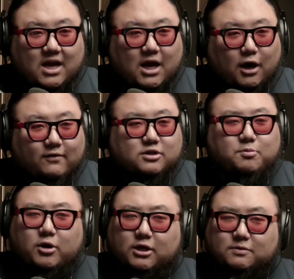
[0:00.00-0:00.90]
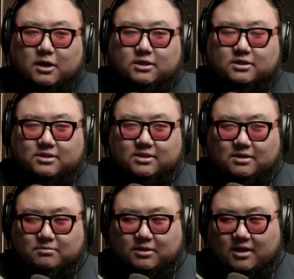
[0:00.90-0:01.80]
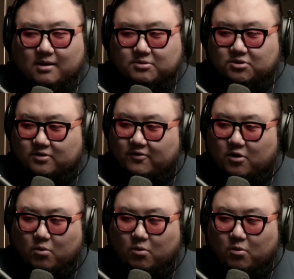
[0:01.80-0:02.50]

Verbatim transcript: However, supporting us monetarily is completely optional. If you don't